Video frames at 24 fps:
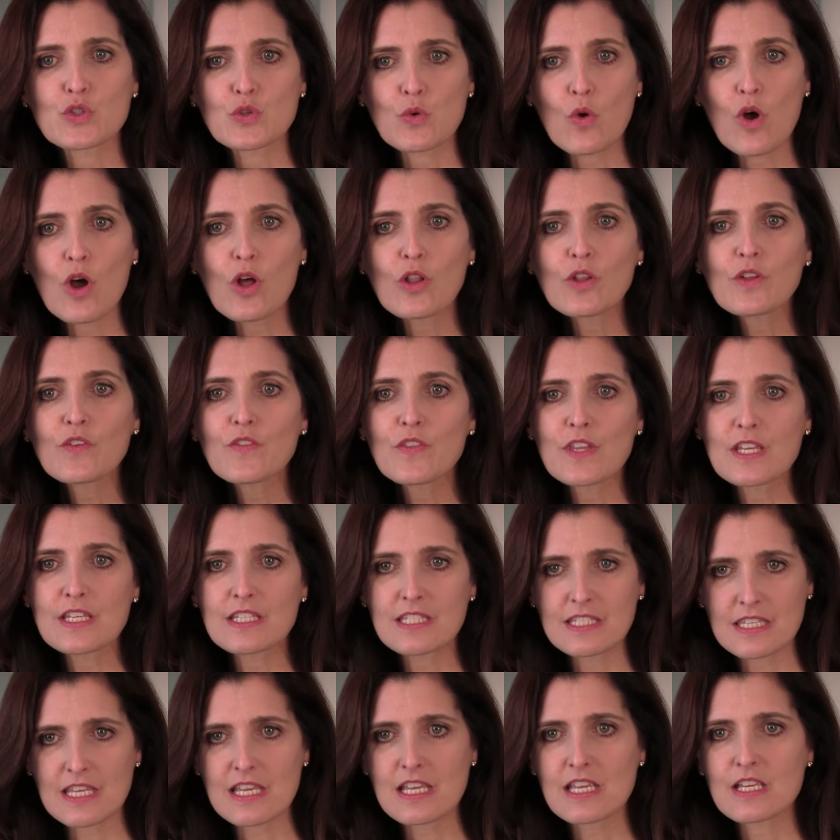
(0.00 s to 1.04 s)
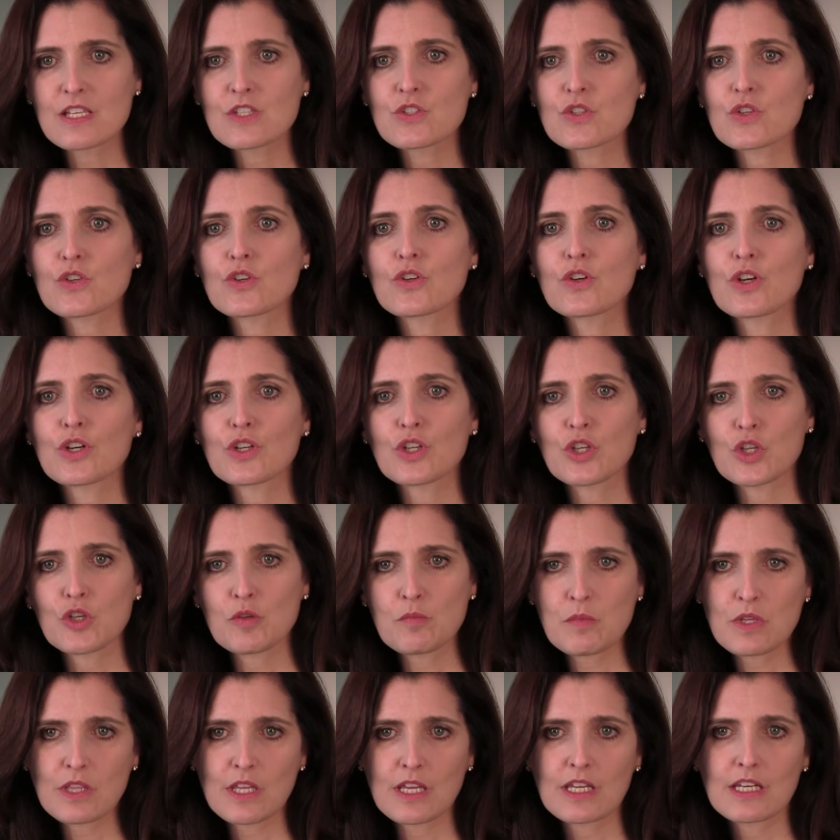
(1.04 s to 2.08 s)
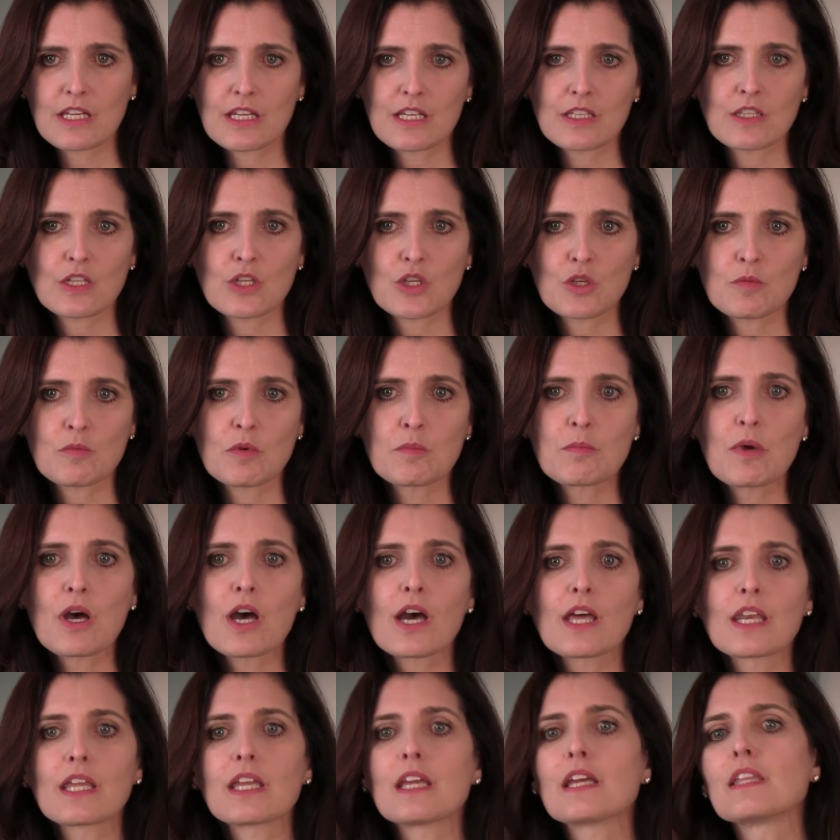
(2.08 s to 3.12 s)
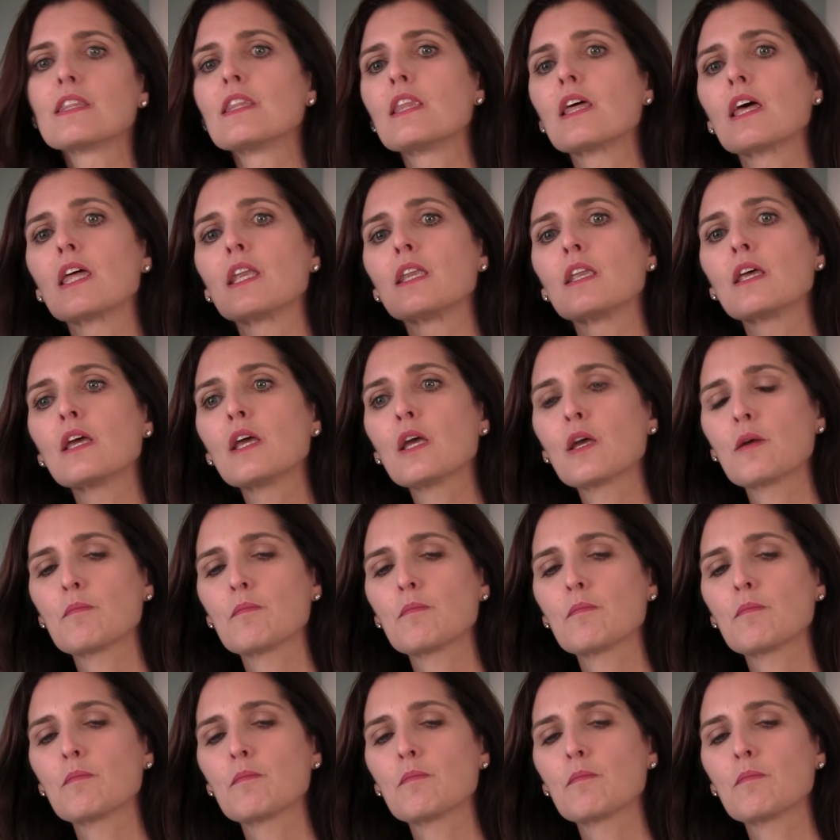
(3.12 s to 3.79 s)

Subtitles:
So all of these things are accumulating in the human body and then